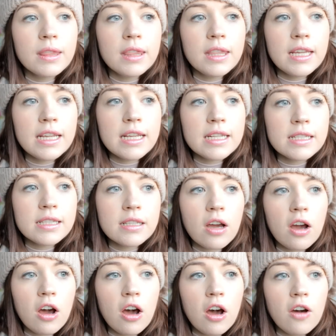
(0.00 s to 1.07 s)
These
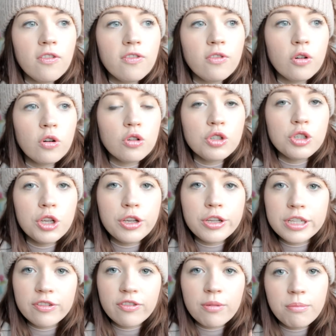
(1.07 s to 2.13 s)
are for 2
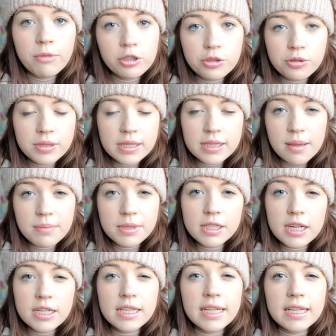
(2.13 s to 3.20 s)
different modules, as I'm
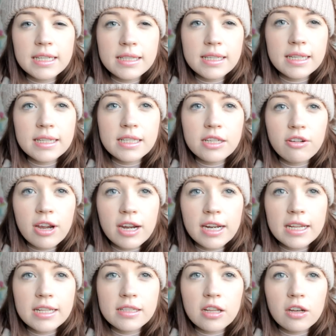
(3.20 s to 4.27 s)
studying 60
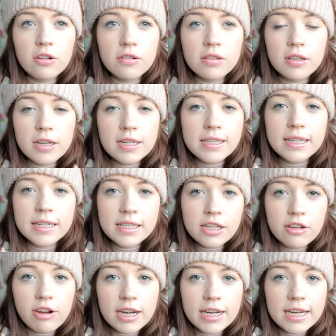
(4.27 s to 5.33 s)
credits alongside
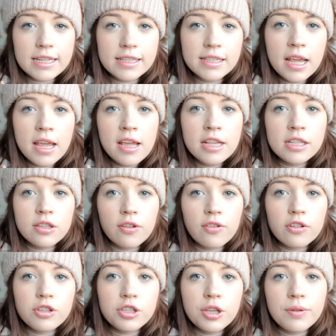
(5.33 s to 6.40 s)
60 credits. So I've
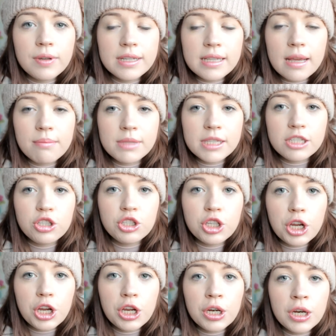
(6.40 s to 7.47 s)
got 2 exams in
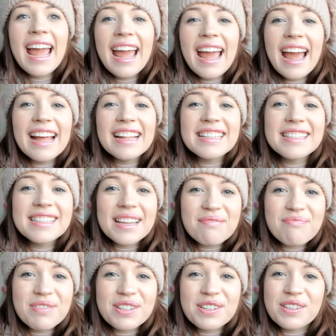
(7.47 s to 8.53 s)
June, and
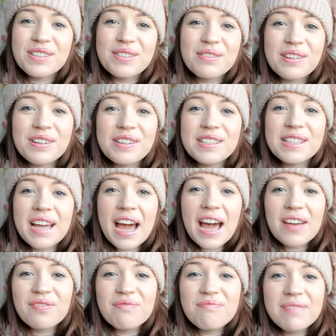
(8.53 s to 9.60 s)
some modules will also
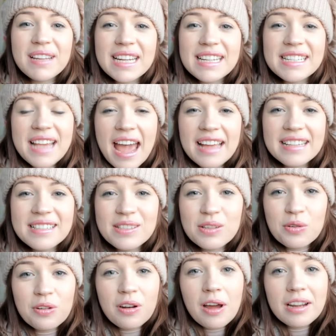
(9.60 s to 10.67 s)
have mini tests
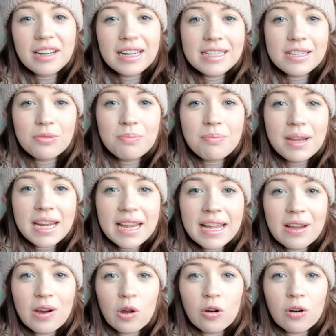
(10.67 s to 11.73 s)
or like little
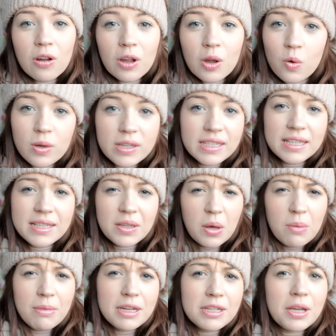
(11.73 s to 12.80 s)
mini online quiz
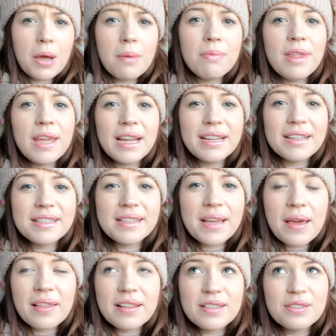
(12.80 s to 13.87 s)
assignment type things.
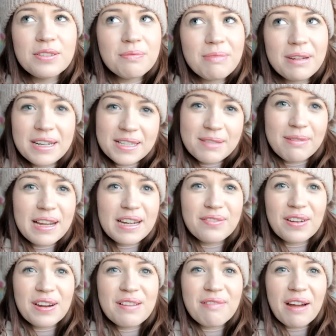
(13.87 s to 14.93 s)
That's not been explained
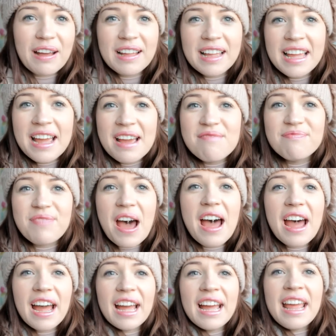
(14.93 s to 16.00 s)
very well,
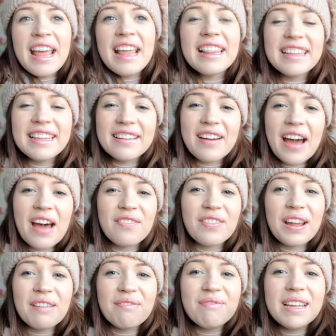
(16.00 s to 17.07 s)
but you'll have
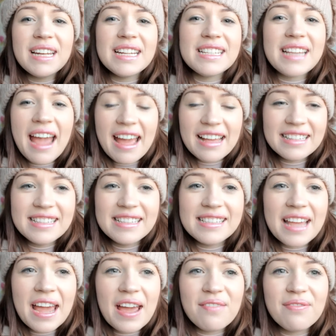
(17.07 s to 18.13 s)
like mini
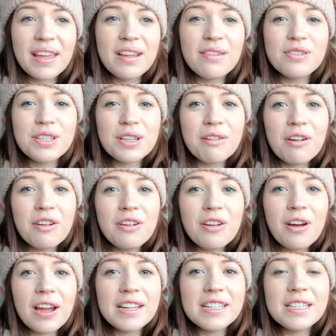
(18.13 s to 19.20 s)
tests that you'll do
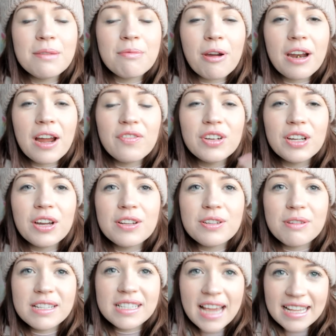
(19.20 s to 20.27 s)
online, so you won't have to go
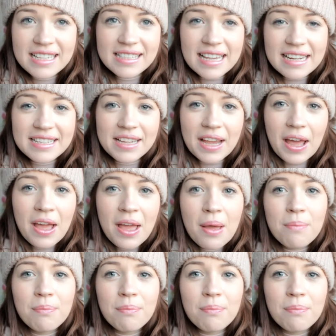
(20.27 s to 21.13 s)
to a test centre.